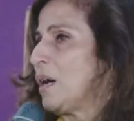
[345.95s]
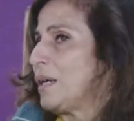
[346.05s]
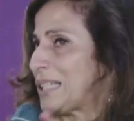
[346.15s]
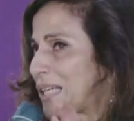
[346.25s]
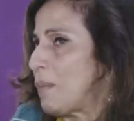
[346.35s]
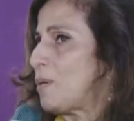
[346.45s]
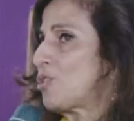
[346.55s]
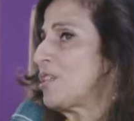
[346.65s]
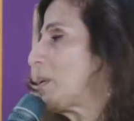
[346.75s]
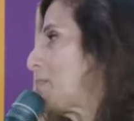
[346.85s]

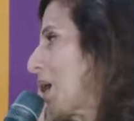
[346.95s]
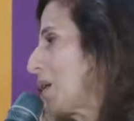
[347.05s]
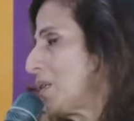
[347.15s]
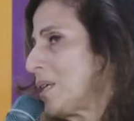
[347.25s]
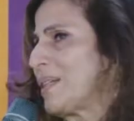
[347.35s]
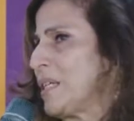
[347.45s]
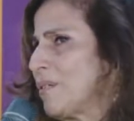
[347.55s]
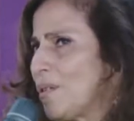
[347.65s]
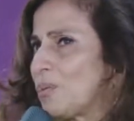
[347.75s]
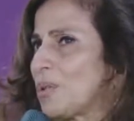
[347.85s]
establishing the brand. And
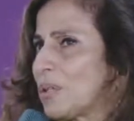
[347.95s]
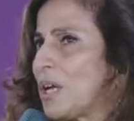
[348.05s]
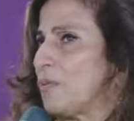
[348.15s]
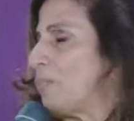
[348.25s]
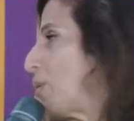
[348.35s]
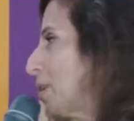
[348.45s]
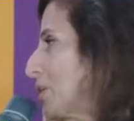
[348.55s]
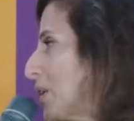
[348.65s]
then it was kind of boring.